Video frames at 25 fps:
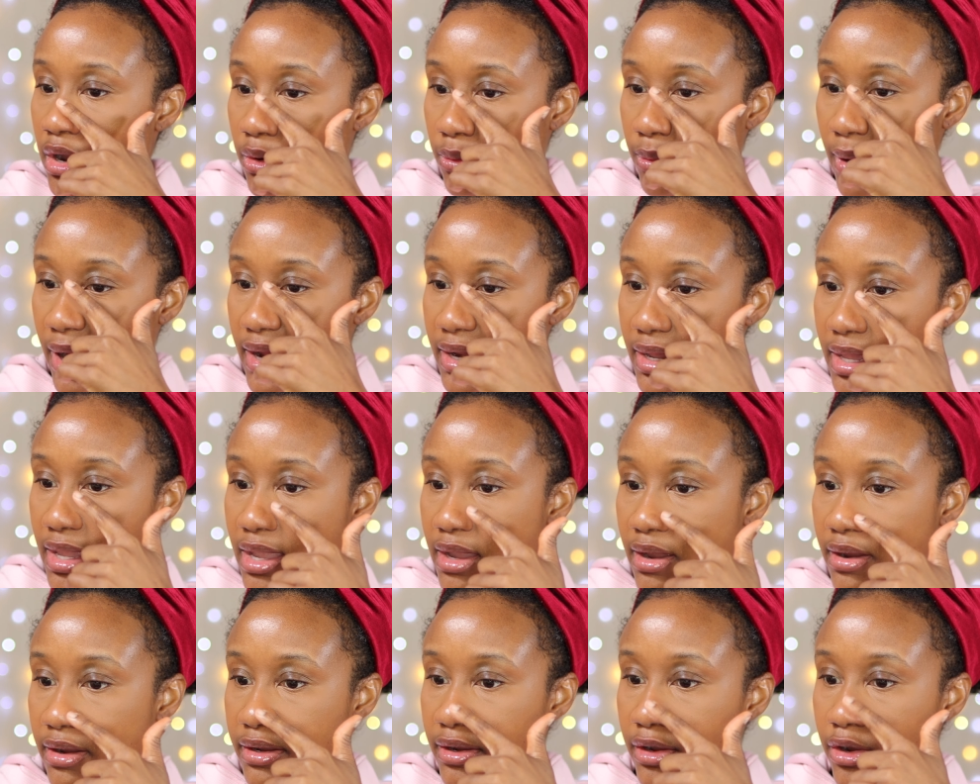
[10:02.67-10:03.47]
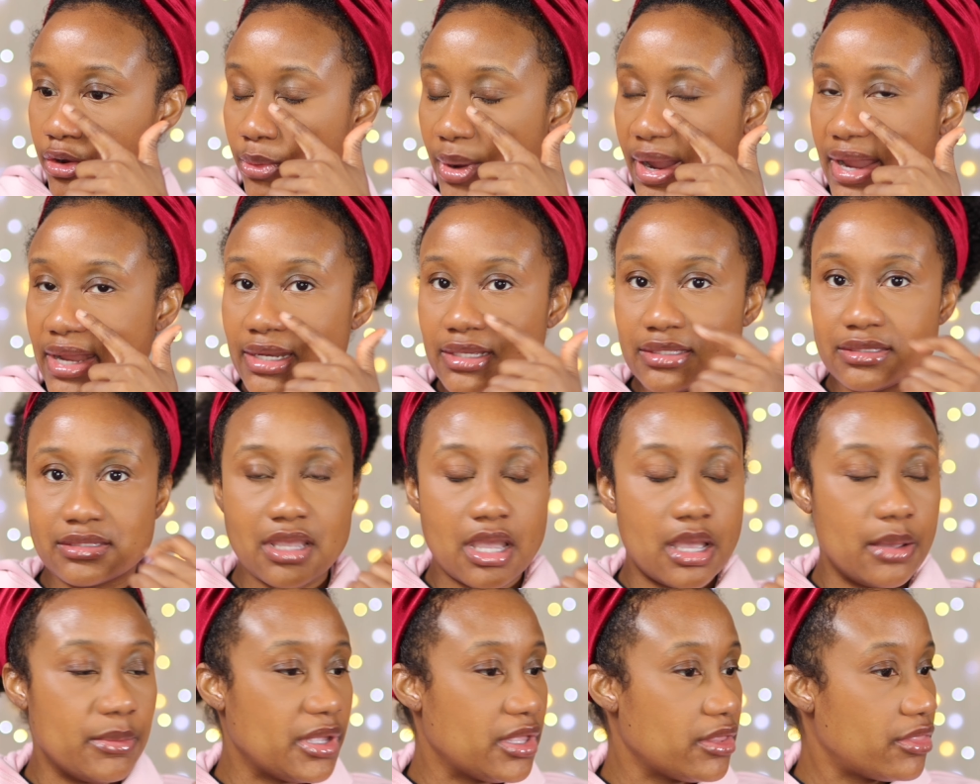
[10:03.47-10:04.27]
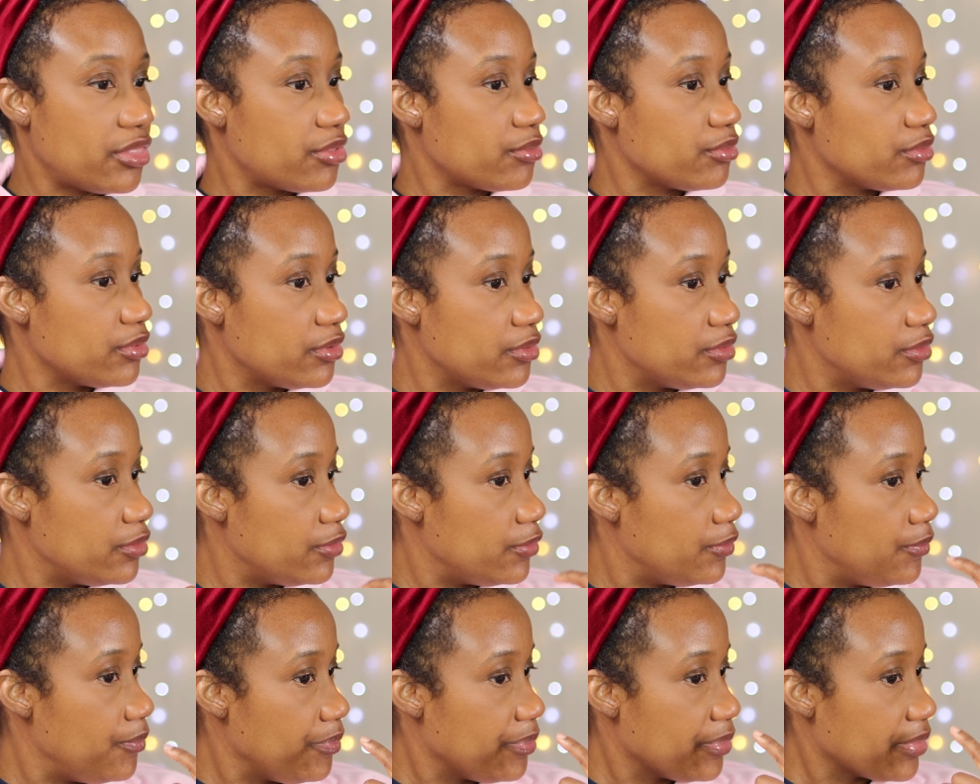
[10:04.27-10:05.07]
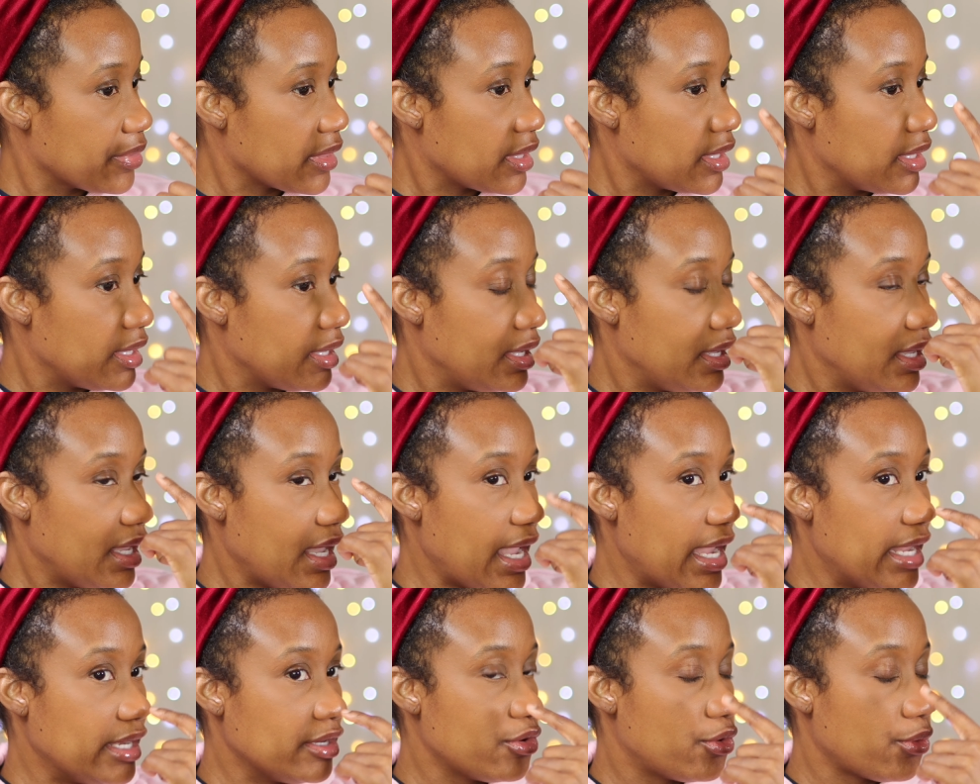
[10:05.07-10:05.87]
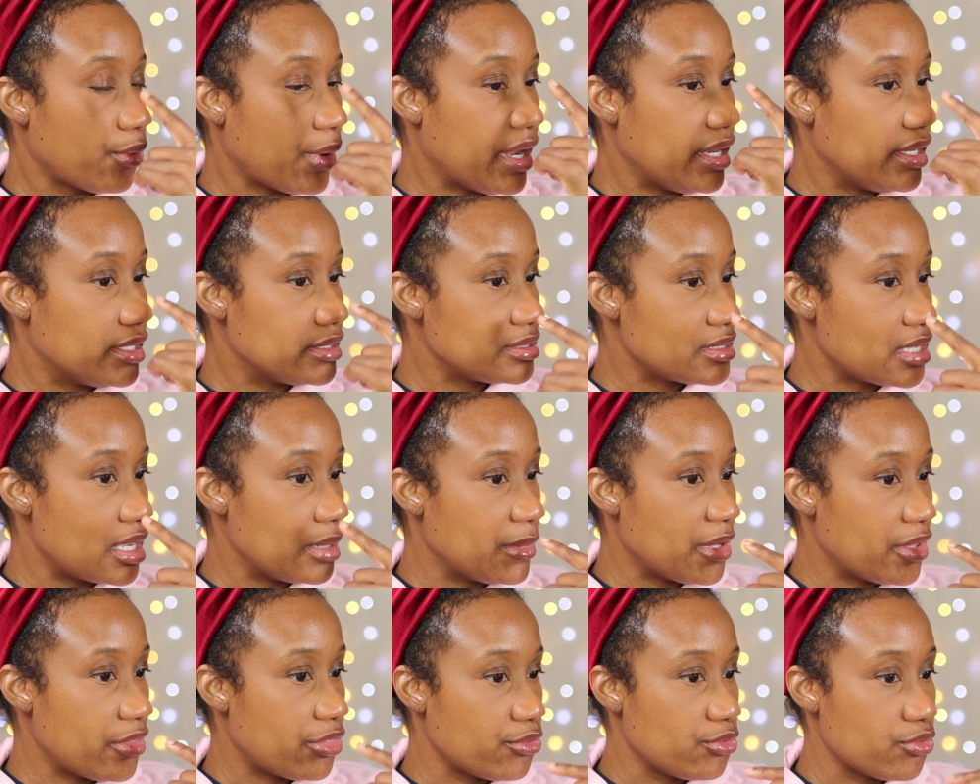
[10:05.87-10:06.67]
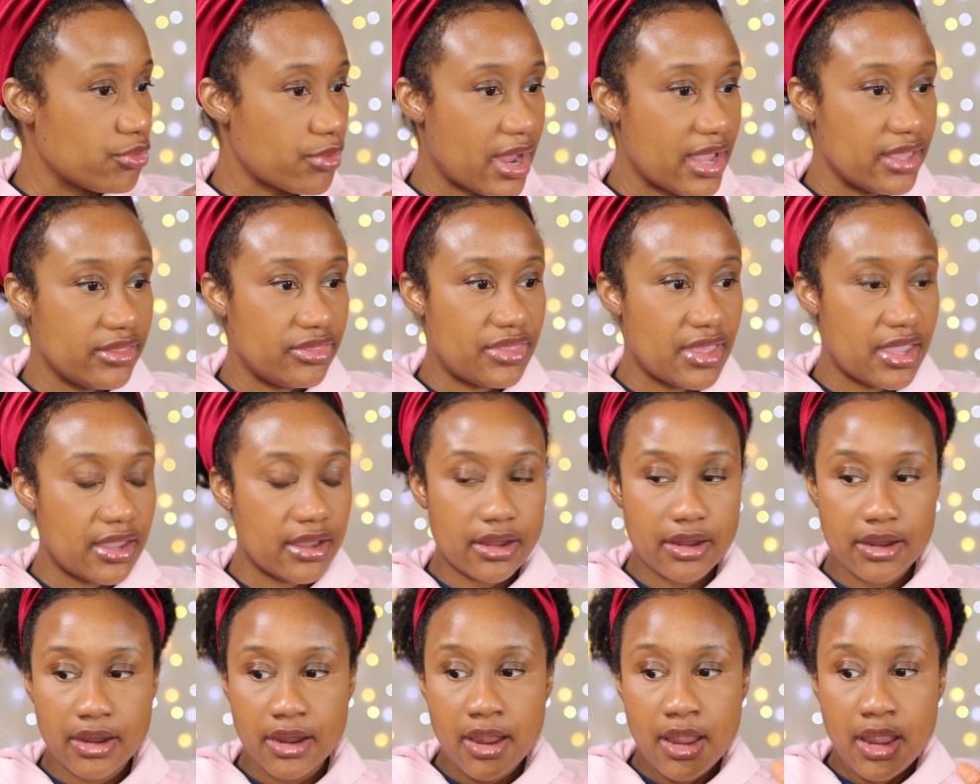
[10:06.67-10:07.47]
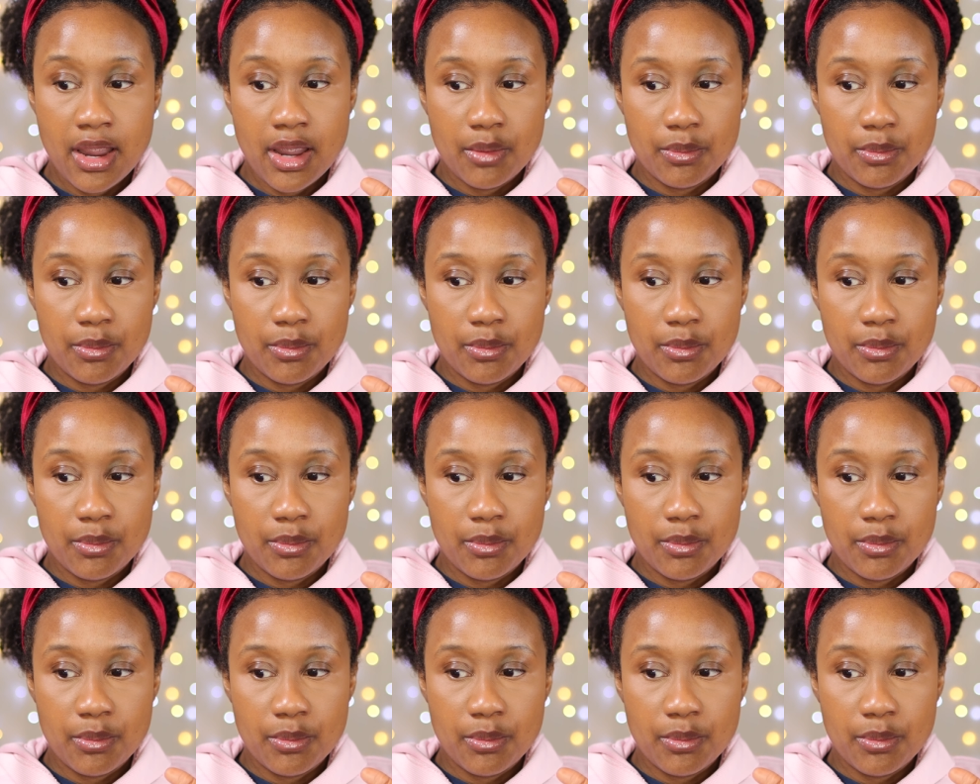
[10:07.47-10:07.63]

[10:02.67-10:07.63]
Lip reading: right here, grayness coming through, and grayness coming through right there.